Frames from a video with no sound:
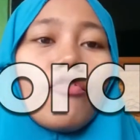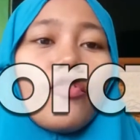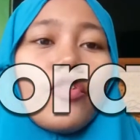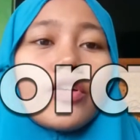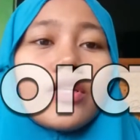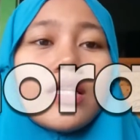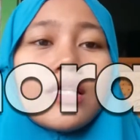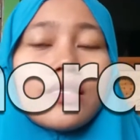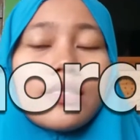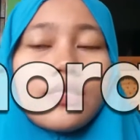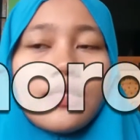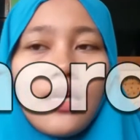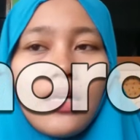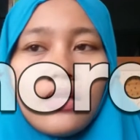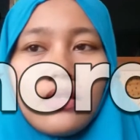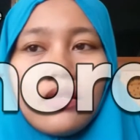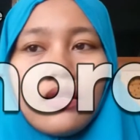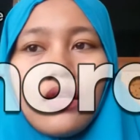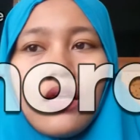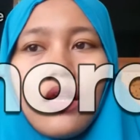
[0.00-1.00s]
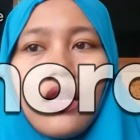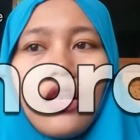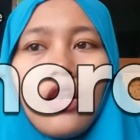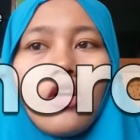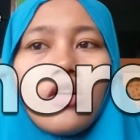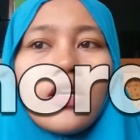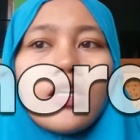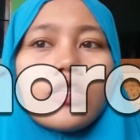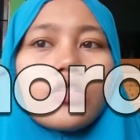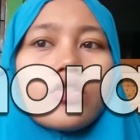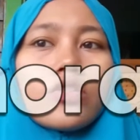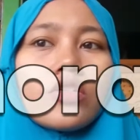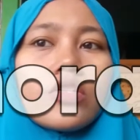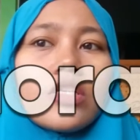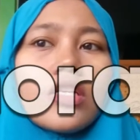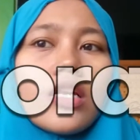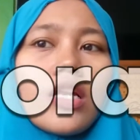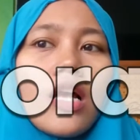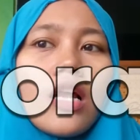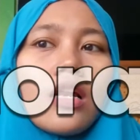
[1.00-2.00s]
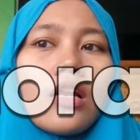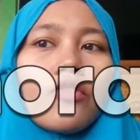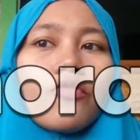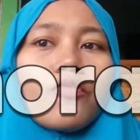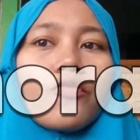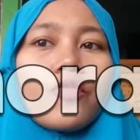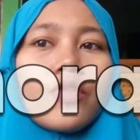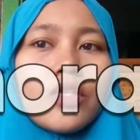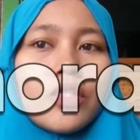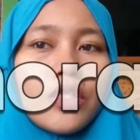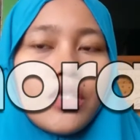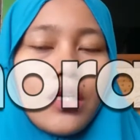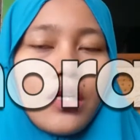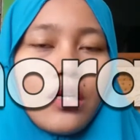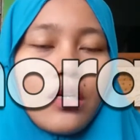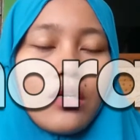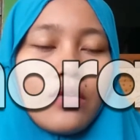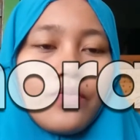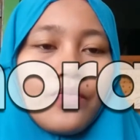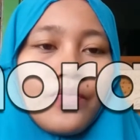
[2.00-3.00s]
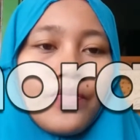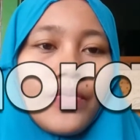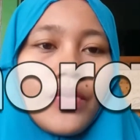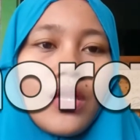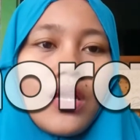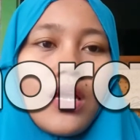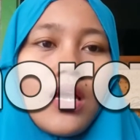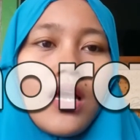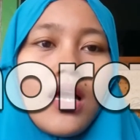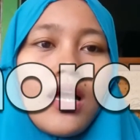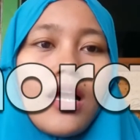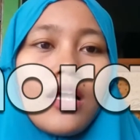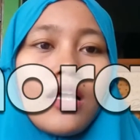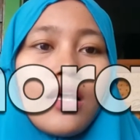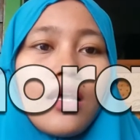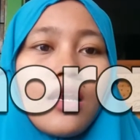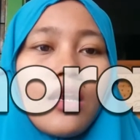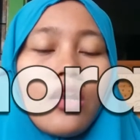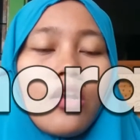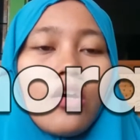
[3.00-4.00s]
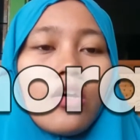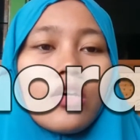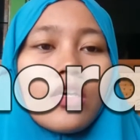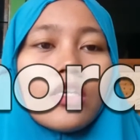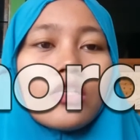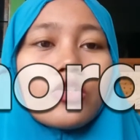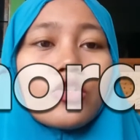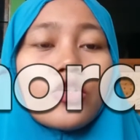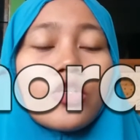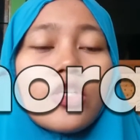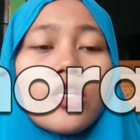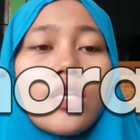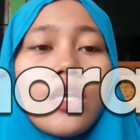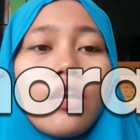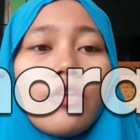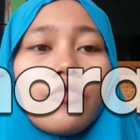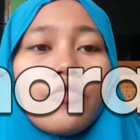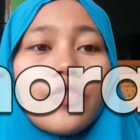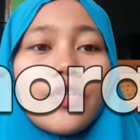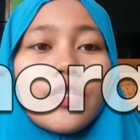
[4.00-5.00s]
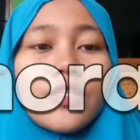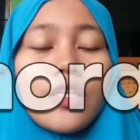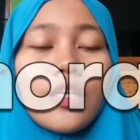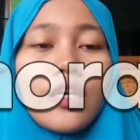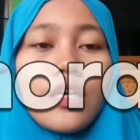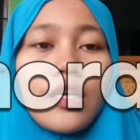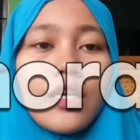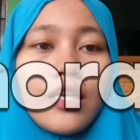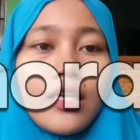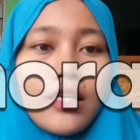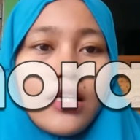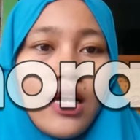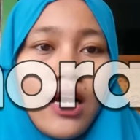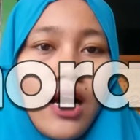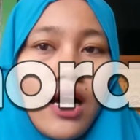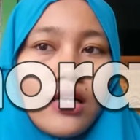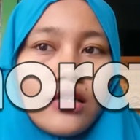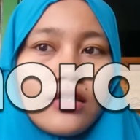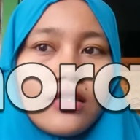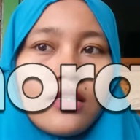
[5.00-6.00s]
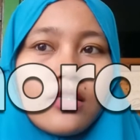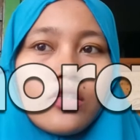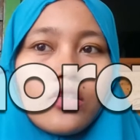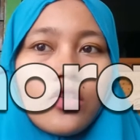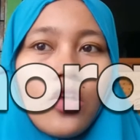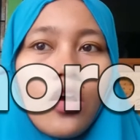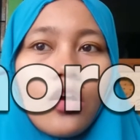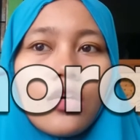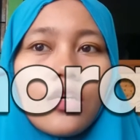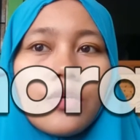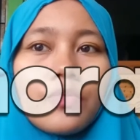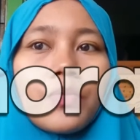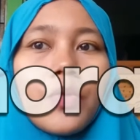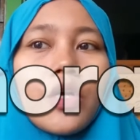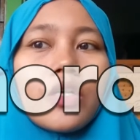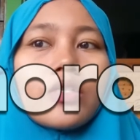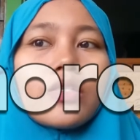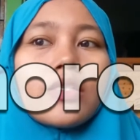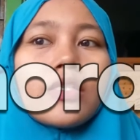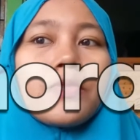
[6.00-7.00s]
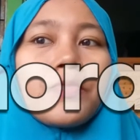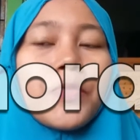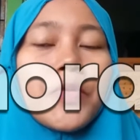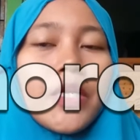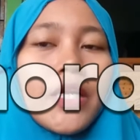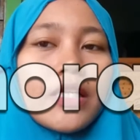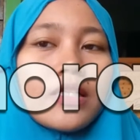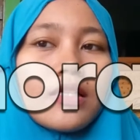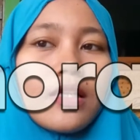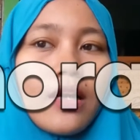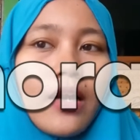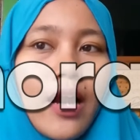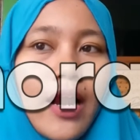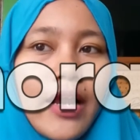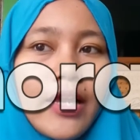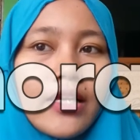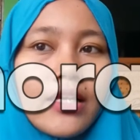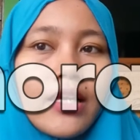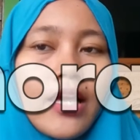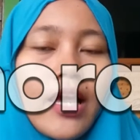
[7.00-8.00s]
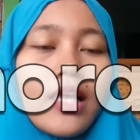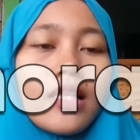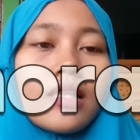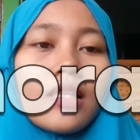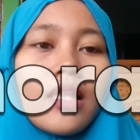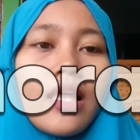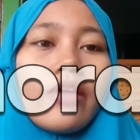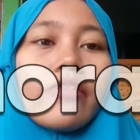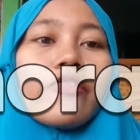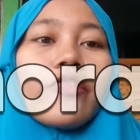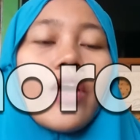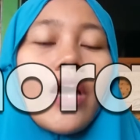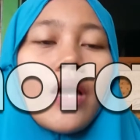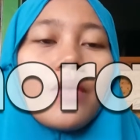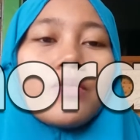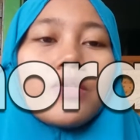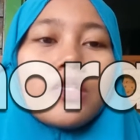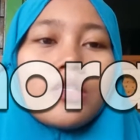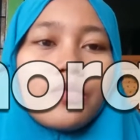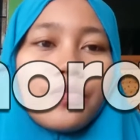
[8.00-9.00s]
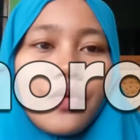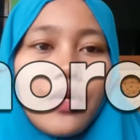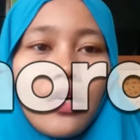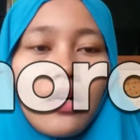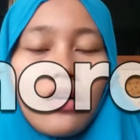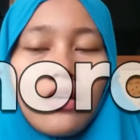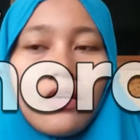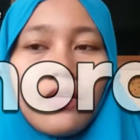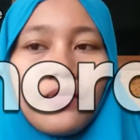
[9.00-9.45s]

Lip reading: For the third, longitudinal viscer. Longitudinal viscer here we talk about separate right and left hemisphere.